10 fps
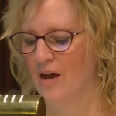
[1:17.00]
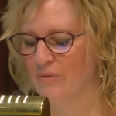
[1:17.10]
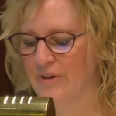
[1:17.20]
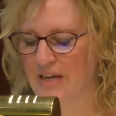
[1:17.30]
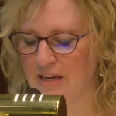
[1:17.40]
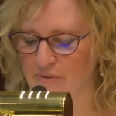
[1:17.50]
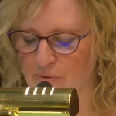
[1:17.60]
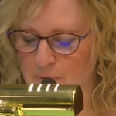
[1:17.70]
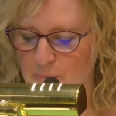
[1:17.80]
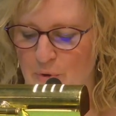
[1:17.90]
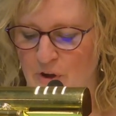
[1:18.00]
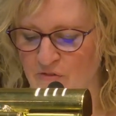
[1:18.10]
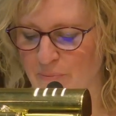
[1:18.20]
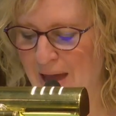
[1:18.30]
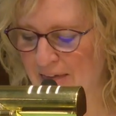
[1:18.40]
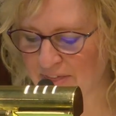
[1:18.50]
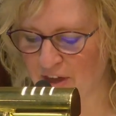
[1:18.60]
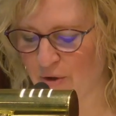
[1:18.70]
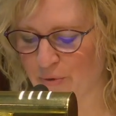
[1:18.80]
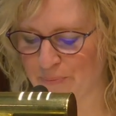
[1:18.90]
A reading from the book of
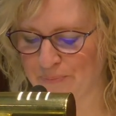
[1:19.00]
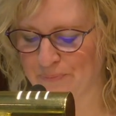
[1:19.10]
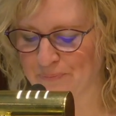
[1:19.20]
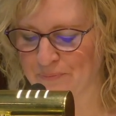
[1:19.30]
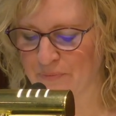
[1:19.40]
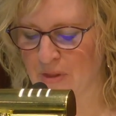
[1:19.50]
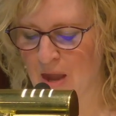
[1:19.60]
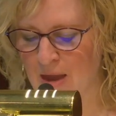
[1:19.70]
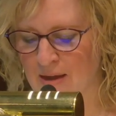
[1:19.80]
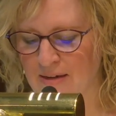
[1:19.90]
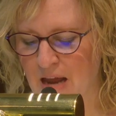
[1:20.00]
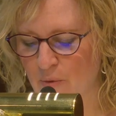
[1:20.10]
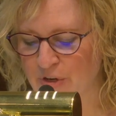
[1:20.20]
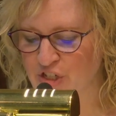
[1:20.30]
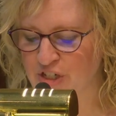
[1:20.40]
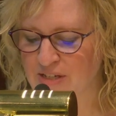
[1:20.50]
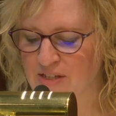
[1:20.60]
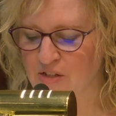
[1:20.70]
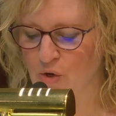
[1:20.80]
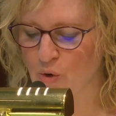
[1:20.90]
Matthew. Now, when
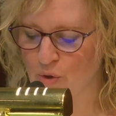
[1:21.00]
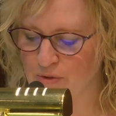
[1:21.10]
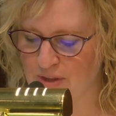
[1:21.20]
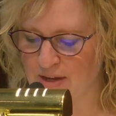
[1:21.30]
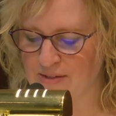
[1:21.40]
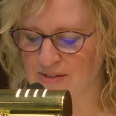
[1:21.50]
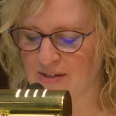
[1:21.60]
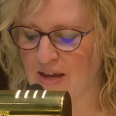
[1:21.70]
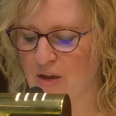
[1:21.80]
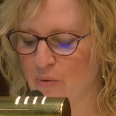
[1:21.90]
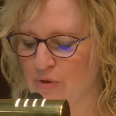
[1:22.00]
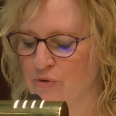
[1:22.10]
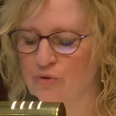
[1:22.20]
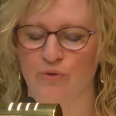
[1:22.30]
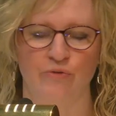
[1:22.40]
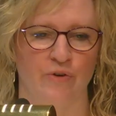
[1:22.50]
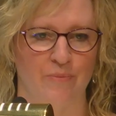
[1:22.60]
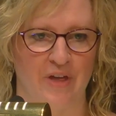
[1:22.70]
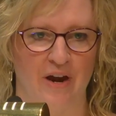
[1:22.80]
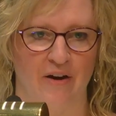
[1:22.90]
Jesus heard this, he withdrew
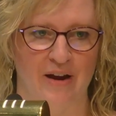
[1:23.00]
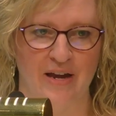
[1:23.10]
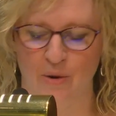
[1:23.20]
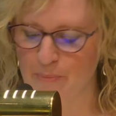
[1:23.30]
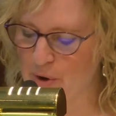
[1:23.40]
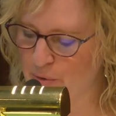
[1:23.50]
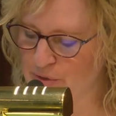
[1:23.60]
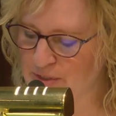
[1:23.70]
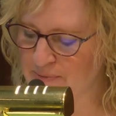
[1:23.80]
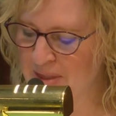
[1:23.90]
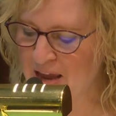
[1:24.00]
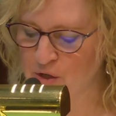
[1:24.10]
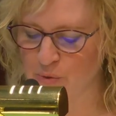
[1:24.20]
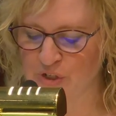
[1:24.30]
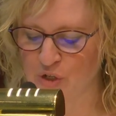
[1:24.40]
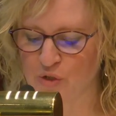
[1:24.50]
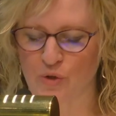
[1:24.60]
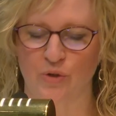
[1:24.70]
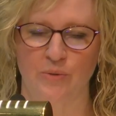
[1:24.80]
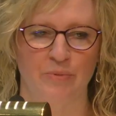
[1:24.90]
from there in a boat to a
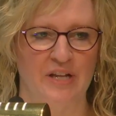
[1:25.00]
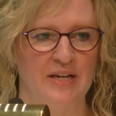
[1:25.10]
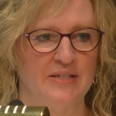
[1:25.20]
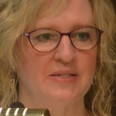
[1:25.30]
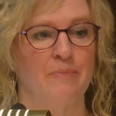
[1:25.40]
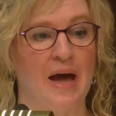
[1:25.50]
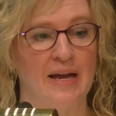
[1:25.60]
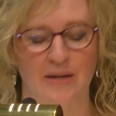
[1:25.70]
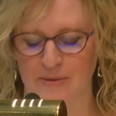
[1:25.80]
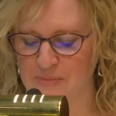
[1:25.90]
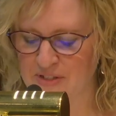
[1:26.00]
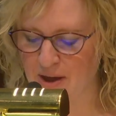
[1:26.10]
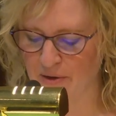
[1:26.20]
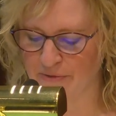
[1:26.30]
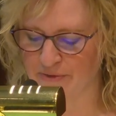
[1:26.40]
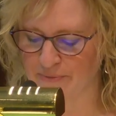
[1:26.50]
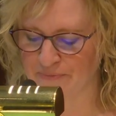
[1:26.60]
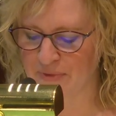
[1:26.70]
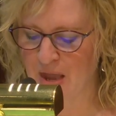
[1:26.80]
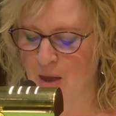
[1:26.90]
deserted place by himself.
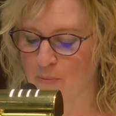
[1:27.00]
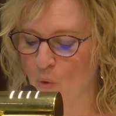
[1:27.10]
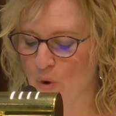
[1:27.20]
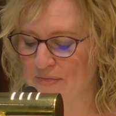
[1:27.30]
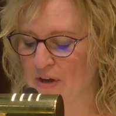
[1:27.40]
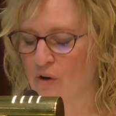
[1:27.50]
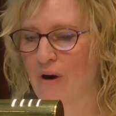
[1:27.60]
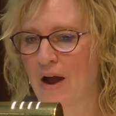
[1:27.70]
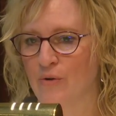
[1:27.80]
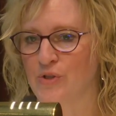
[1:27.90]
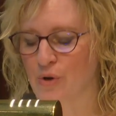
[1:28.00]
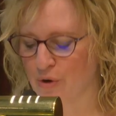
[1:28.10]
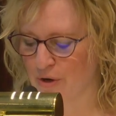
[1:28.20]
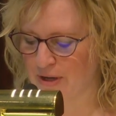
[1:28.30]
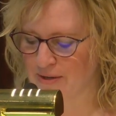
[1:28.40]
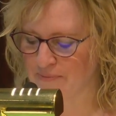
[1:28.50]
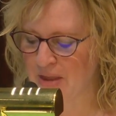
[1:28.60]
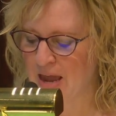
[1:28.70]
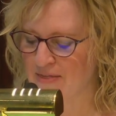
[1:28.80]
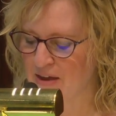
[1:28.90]
But when the crowds heard it,
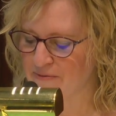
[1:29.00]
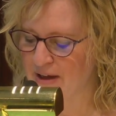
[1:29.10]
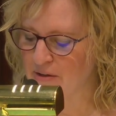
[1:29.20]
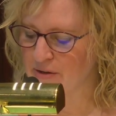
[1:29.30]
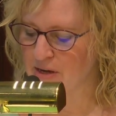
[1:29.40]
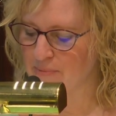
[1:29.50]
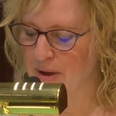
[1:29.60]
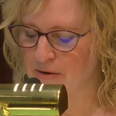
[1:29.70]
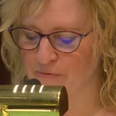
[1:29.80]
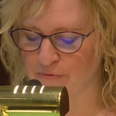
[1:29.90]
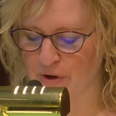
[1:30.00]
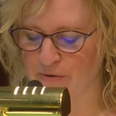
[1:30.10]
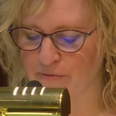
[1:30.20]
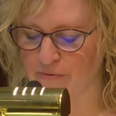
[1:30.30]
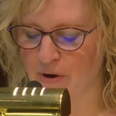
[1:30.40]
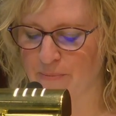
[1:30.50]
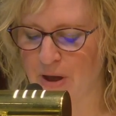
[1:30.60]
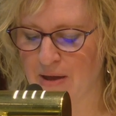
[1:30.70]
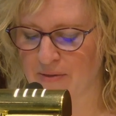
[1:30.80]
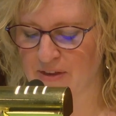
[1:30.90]
they followed him on foot
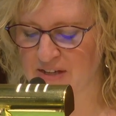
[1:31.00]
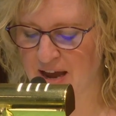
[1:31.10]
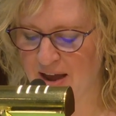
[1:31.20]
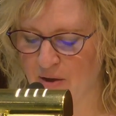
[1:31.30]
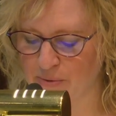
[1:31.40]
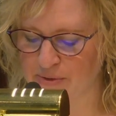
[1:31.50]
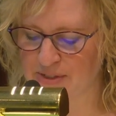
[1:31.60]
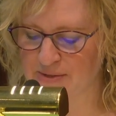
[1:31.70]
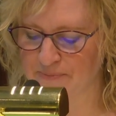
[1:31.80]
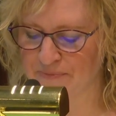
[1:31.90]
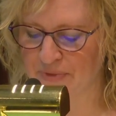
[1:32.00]
from the towns.